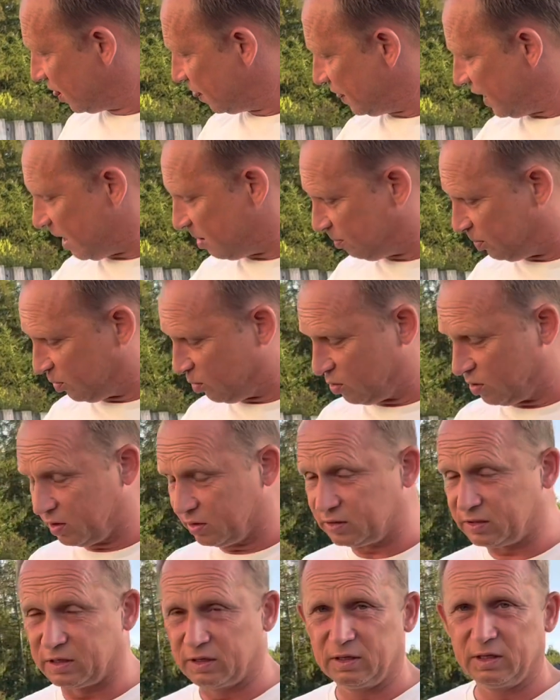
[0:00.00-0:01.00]
That
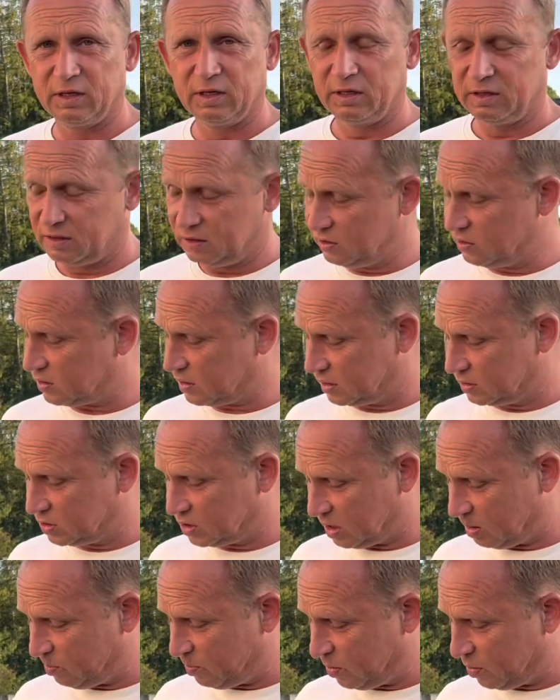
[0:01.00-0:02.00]
board, you can
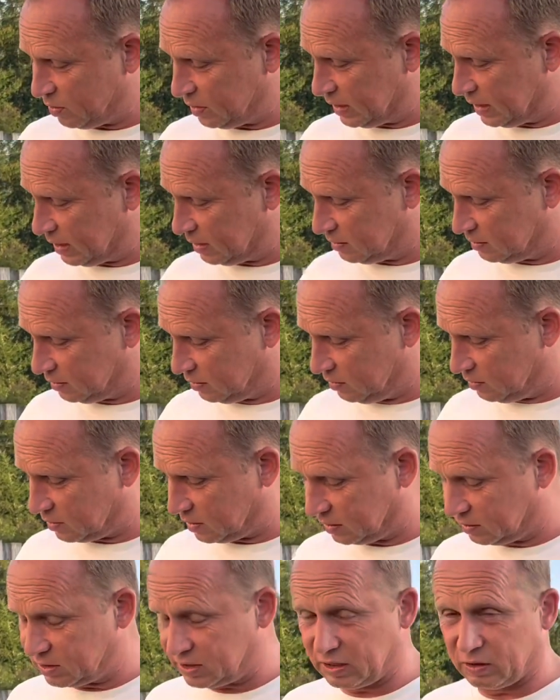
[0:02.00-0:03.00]
jump on it, you
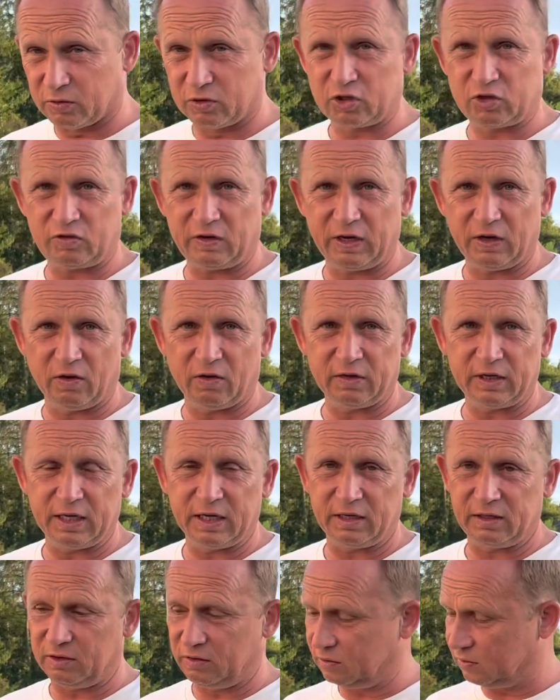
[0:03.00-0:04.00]
can sail straight on
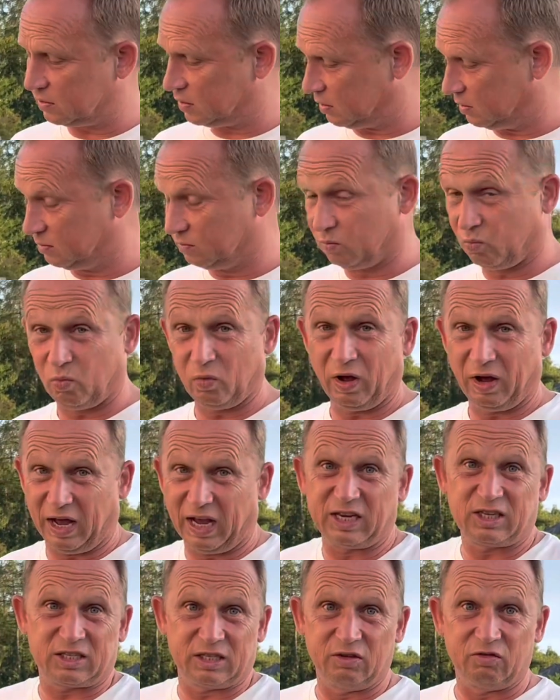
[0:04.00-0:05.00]
it, you can
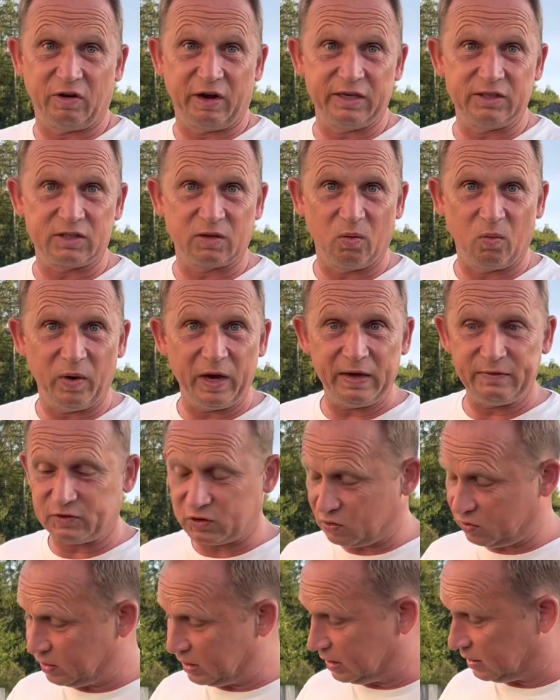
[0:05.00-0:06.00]
actually ride some waves
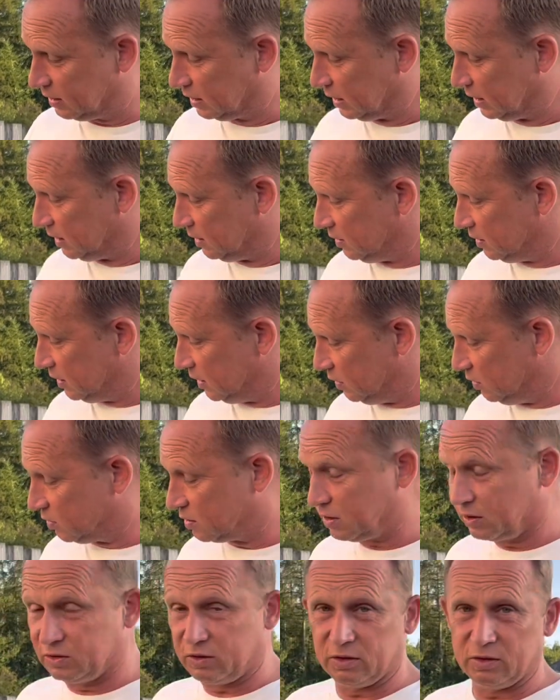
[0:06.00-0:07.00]
on it, you
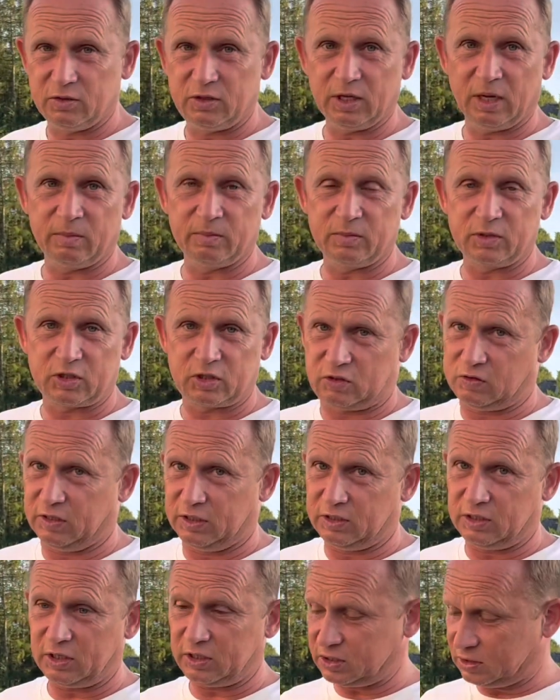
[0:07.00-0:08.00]
can do jumps,
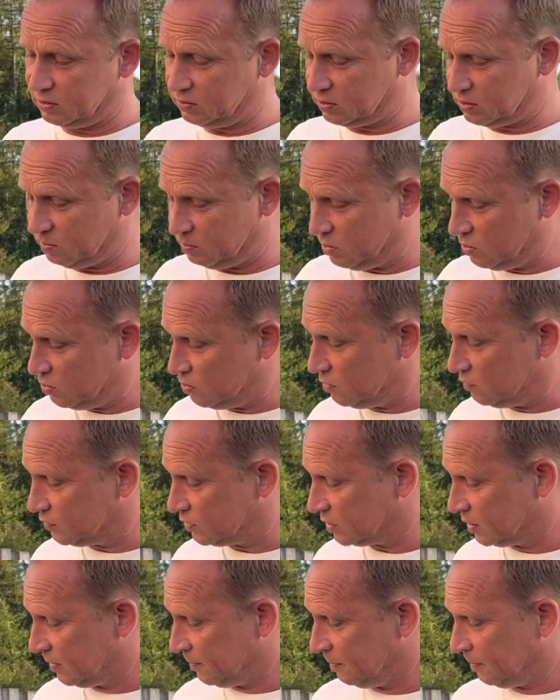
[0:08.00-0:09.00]
transitions, moves.